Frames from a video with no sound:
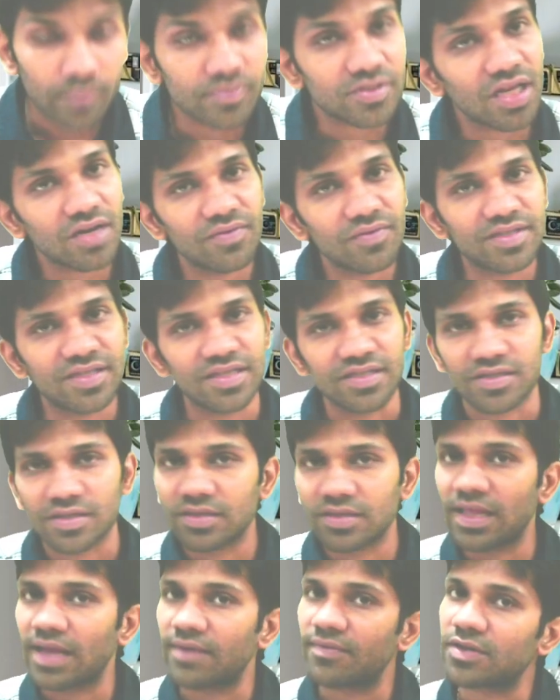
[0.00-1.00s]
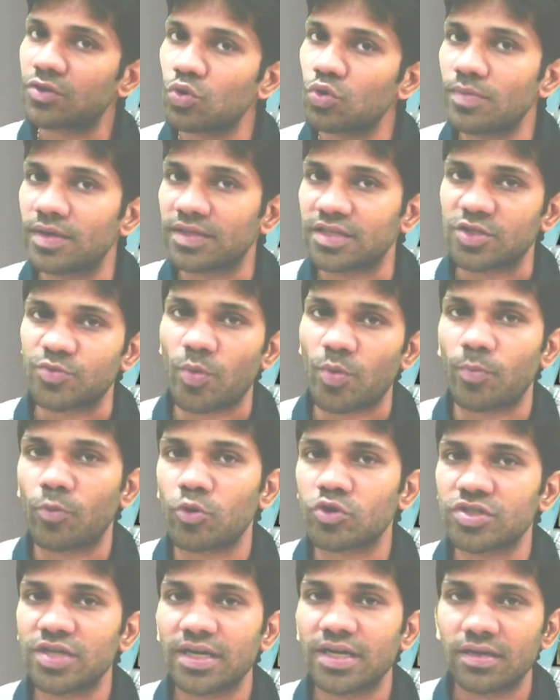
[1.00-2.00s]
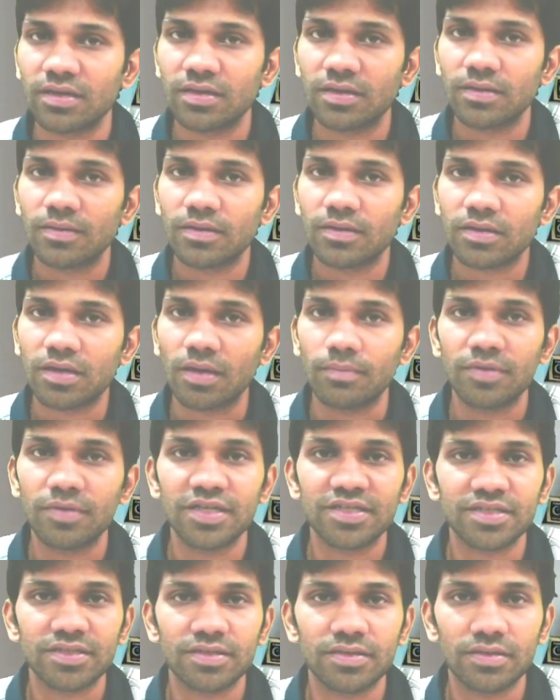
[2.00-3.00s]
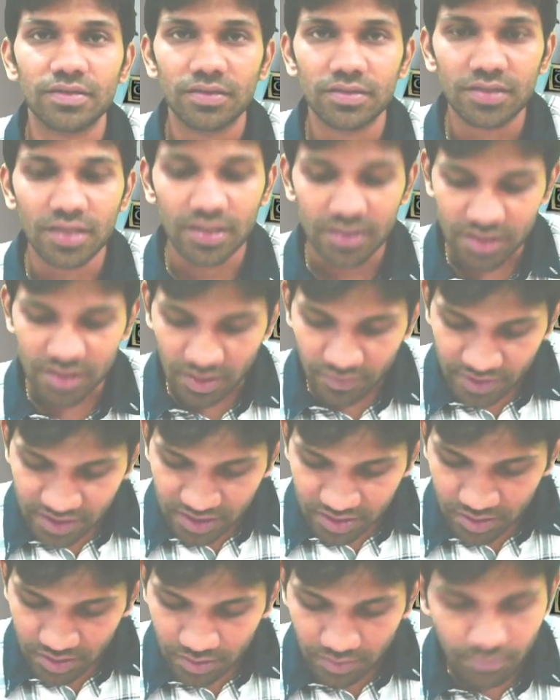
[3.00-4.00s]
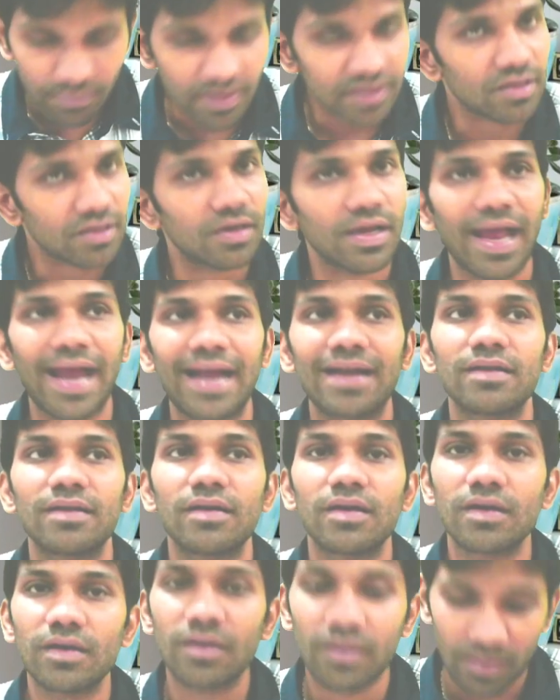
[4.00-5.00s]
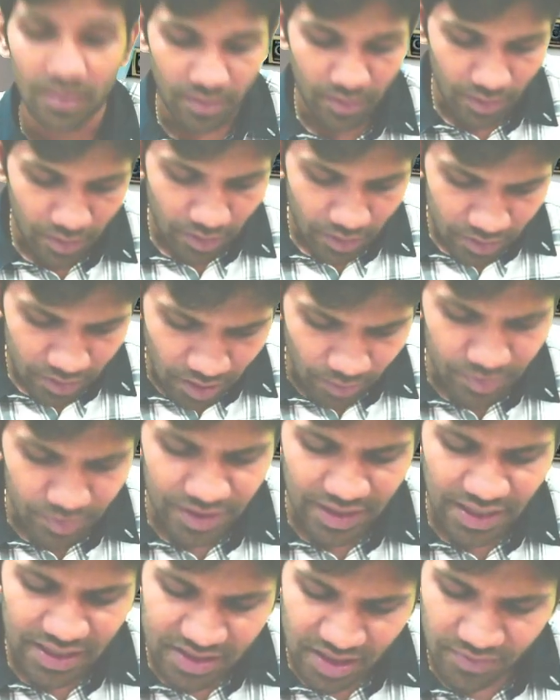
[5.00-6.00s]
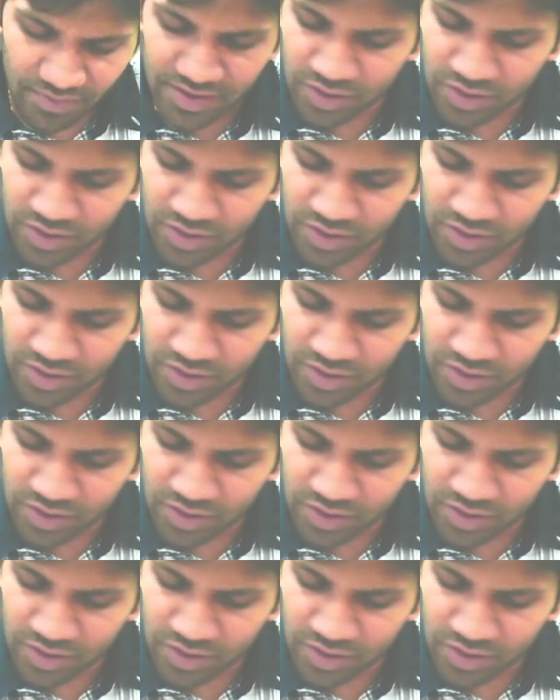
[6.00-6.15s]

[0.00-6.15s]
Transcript: services, there were two methods: proportionate completion service method and completed service